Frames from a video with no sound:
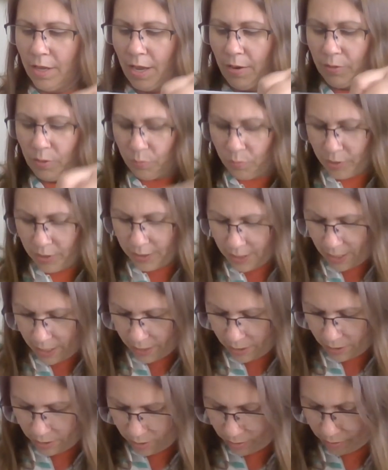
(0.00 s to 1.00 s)
I was pretty
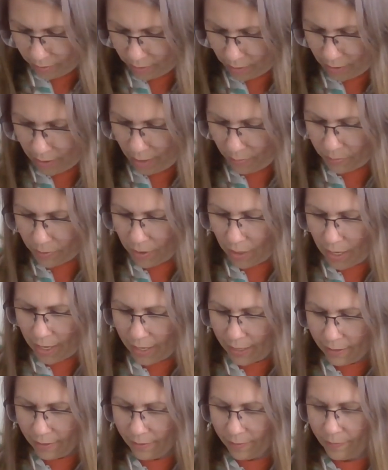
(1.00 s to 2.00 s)
tired and slept a
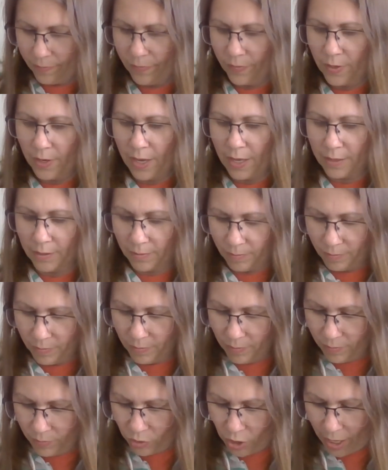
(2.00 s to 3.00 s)
lot and
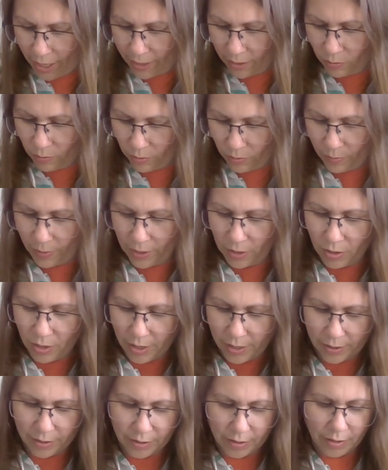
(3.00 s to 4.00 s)
chatted with my
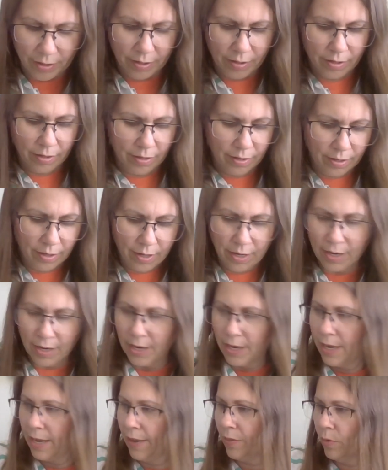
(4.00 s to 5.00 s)
daughter
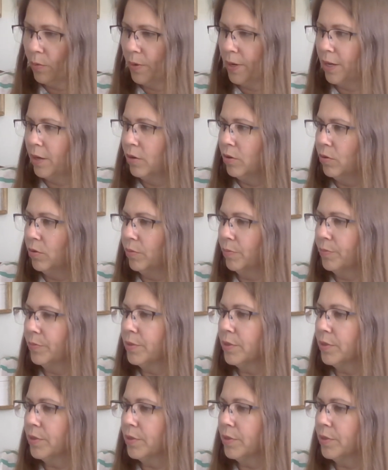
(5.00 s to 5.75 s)
on the way home.